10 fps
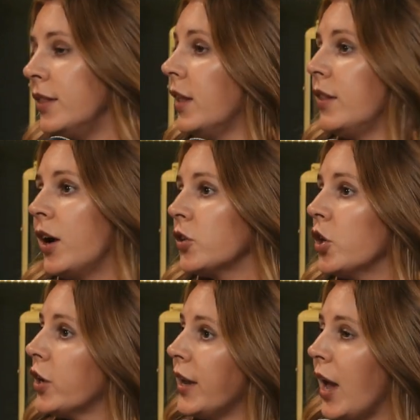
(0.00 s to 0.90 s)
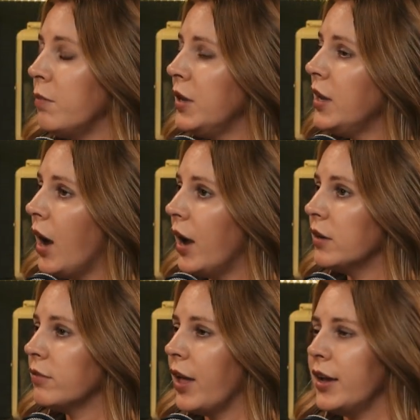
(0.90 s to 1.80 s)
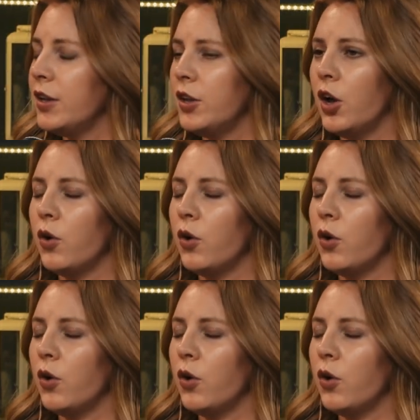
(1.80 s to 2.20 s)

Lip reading: And then they're looking at me kind of like,